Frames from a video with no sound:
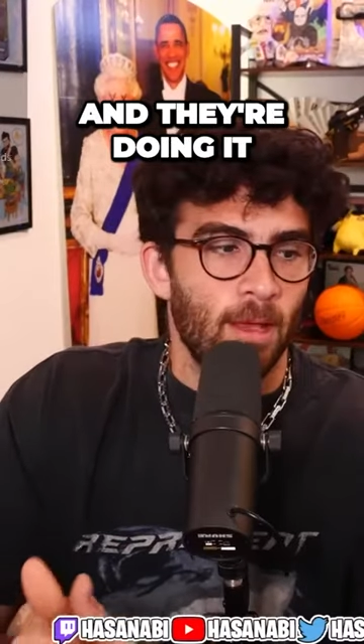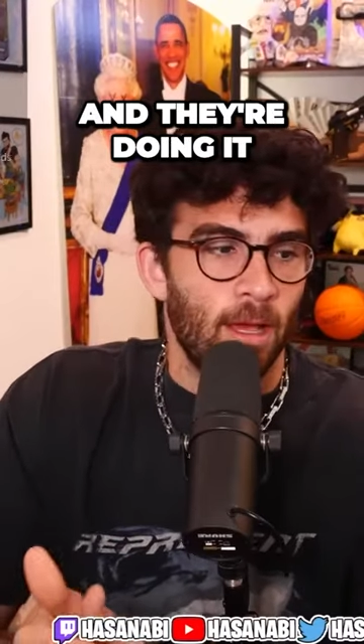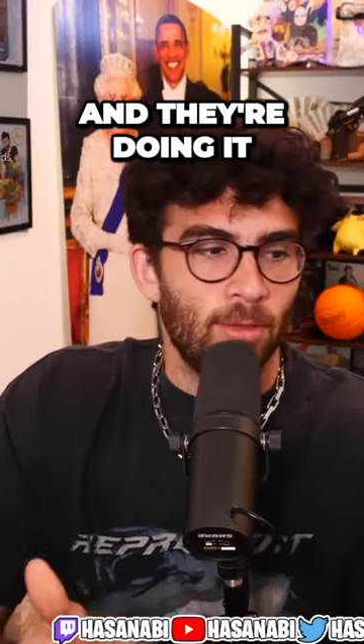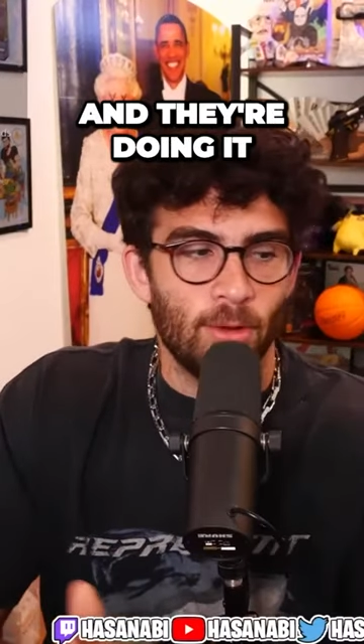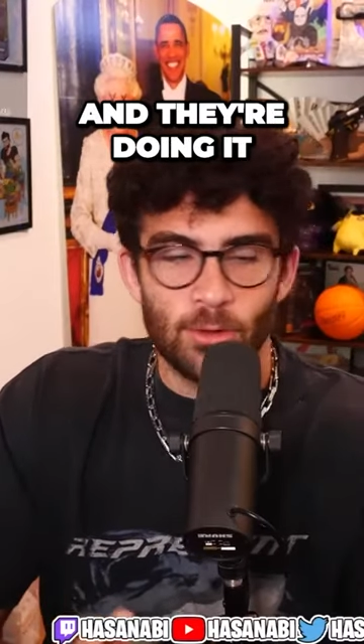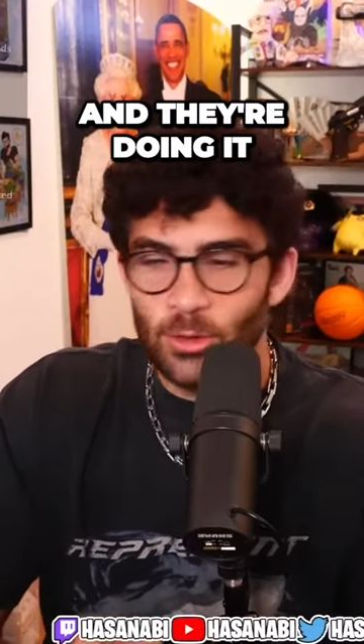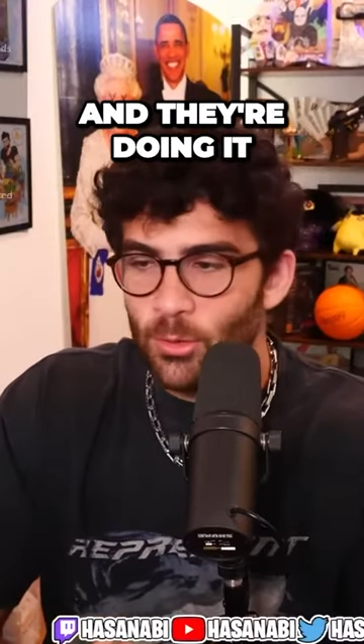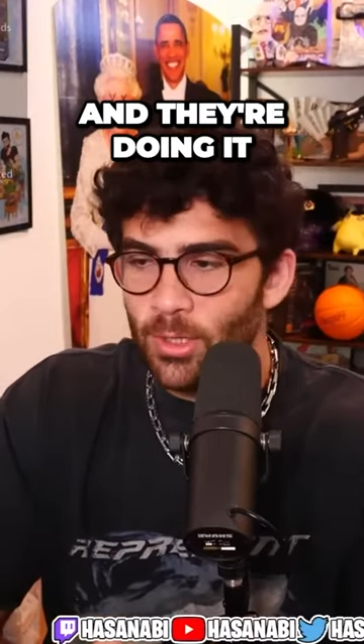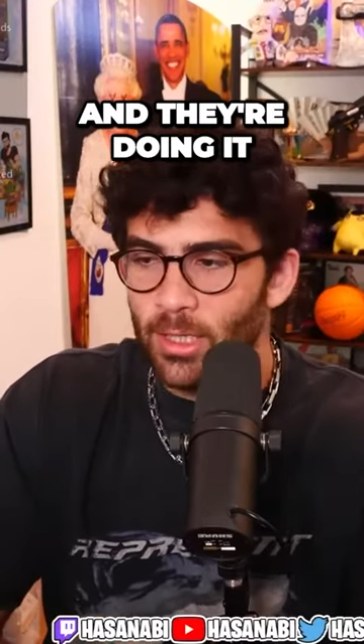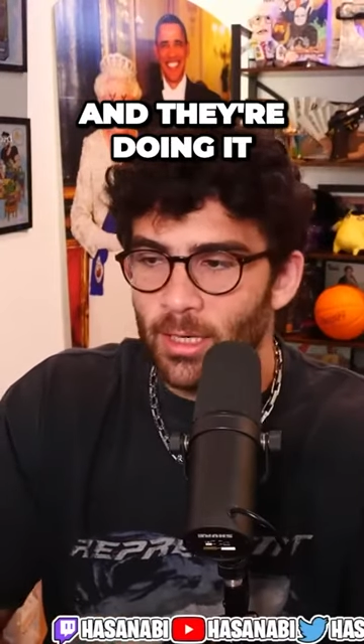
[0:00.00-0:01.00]
And they're
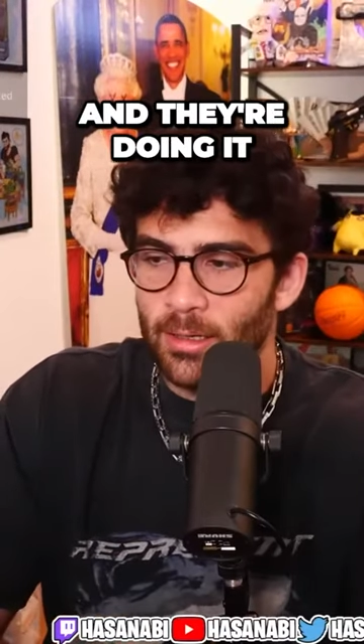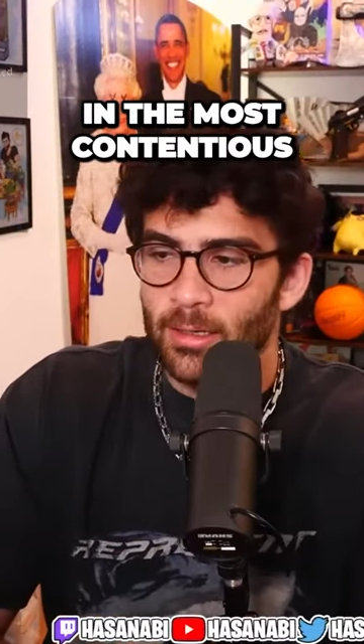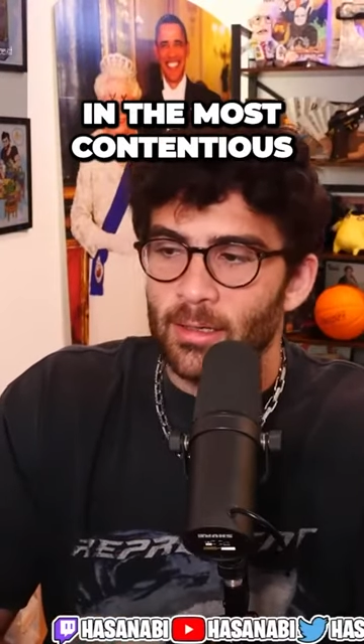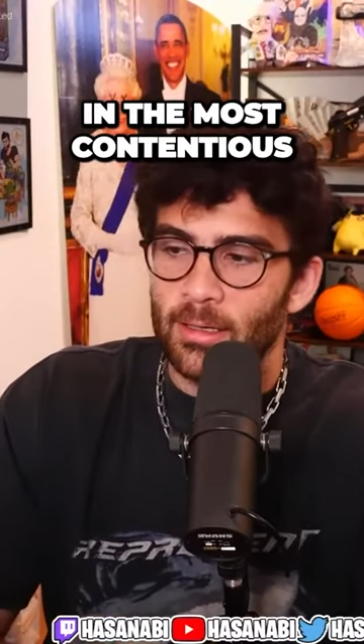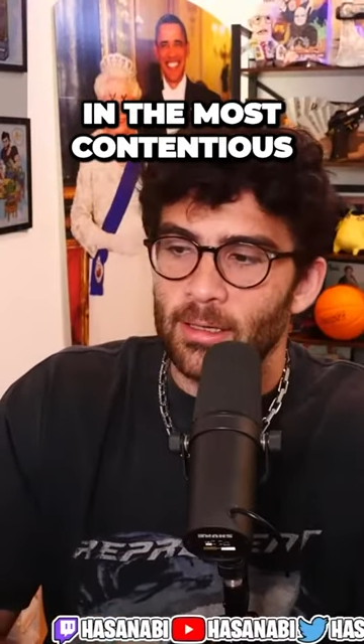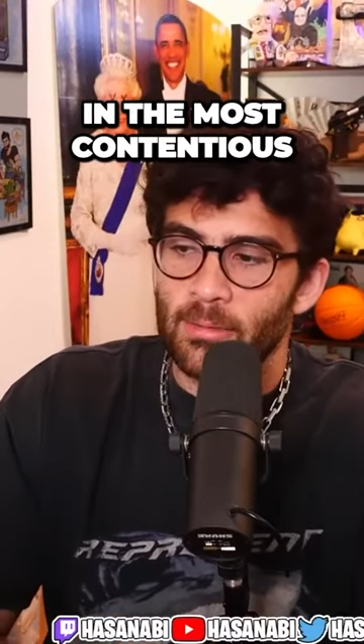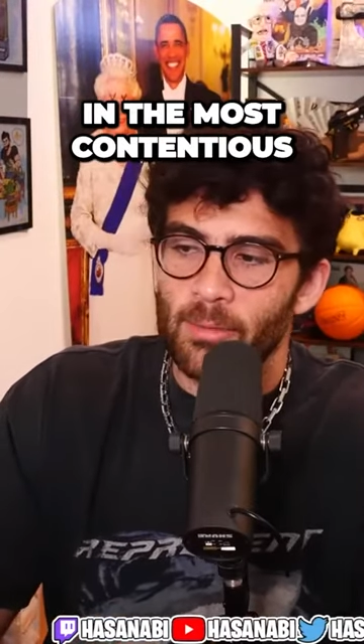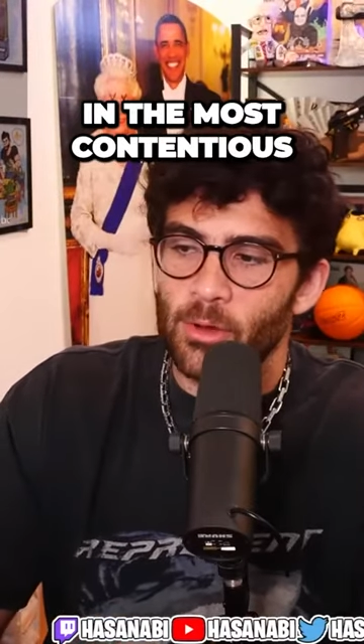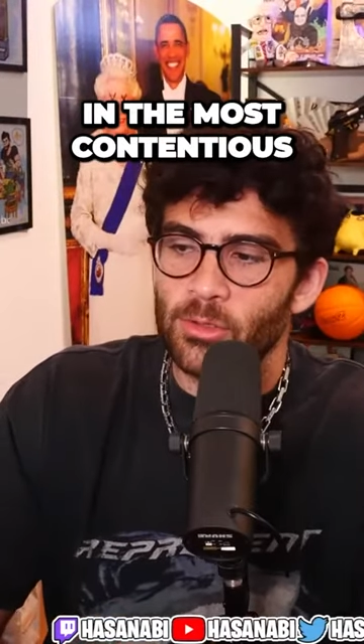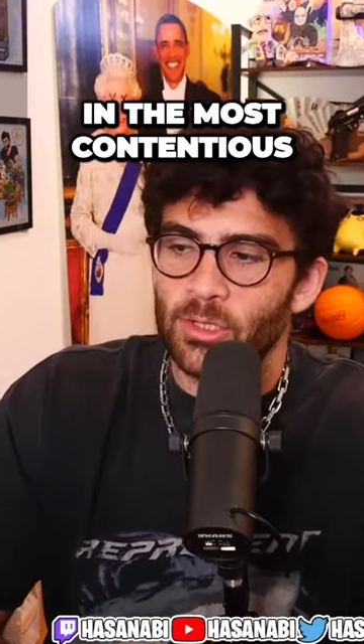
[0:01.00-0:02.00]
doing it in the
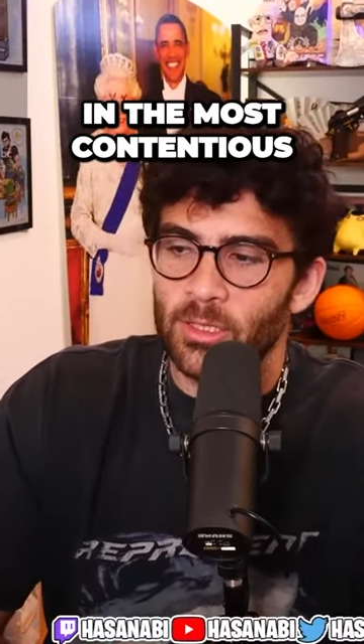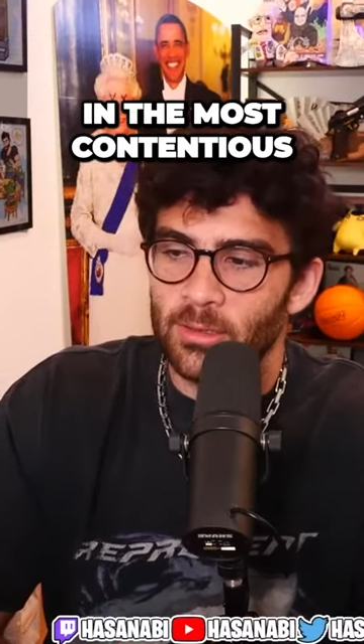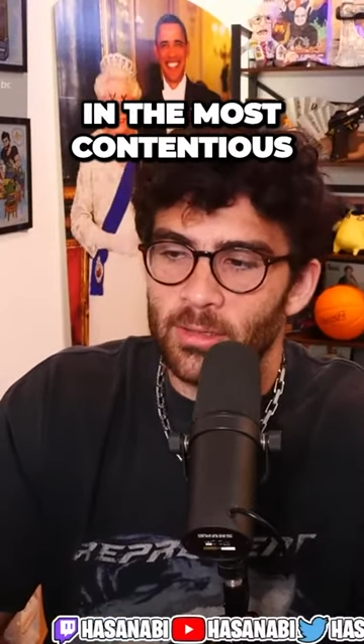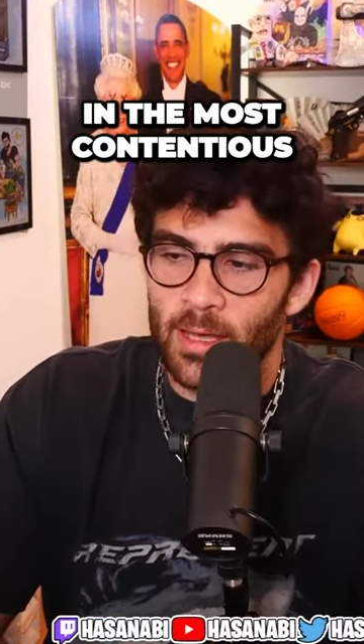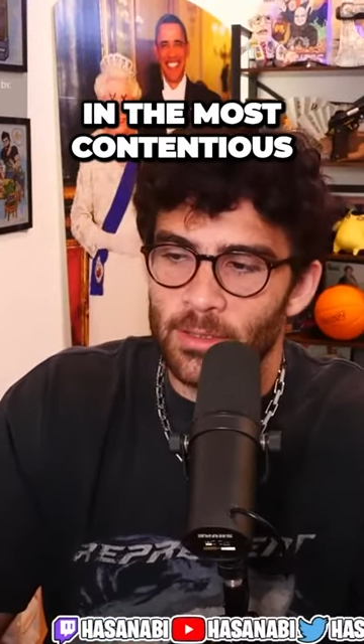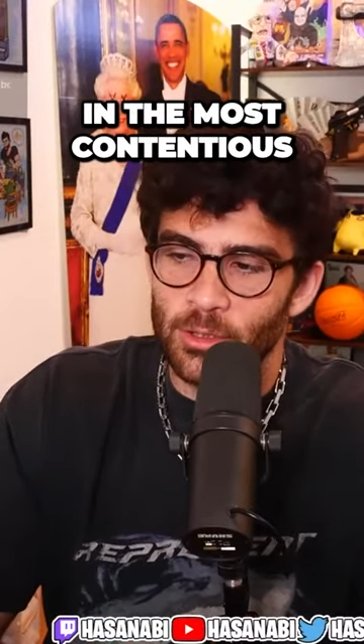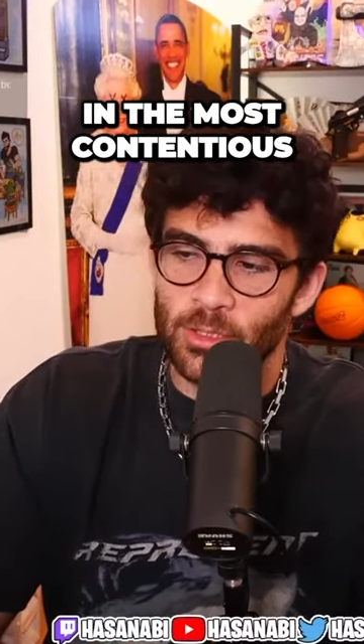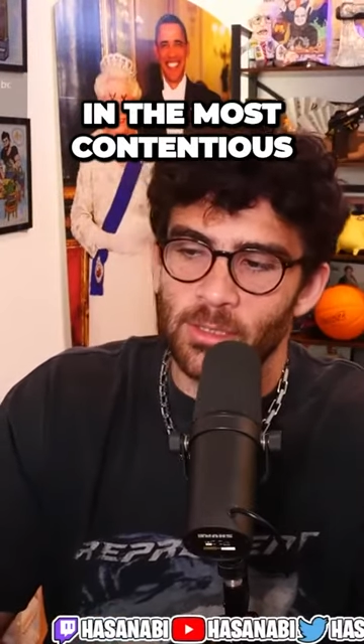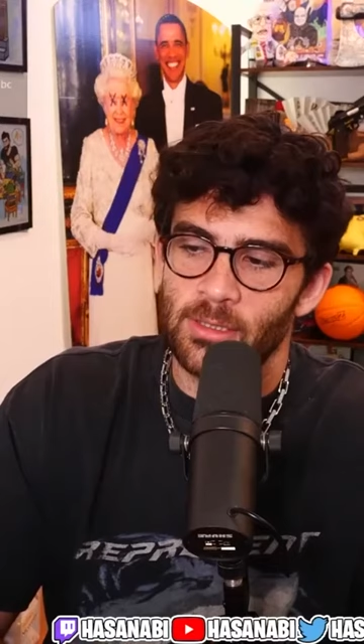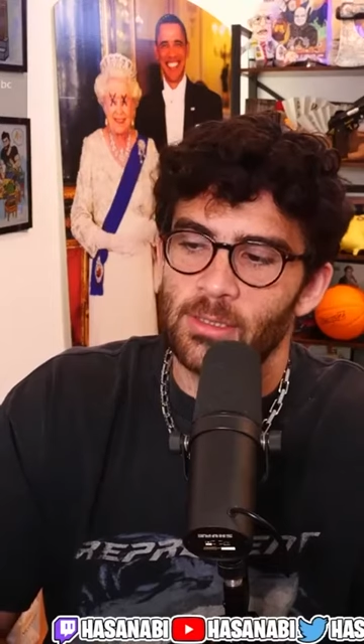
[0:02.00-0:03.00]
most
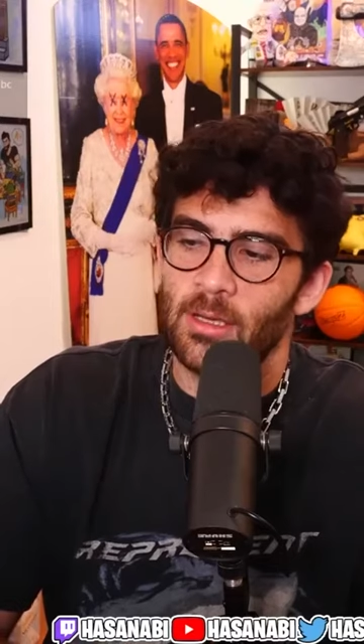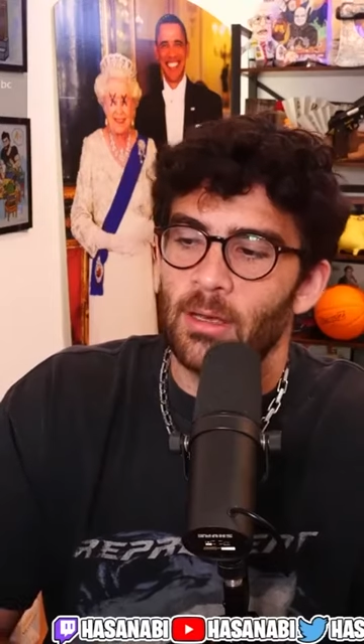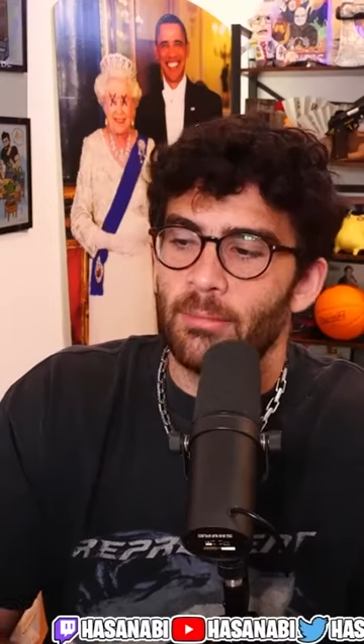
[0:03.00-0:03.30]
contentious,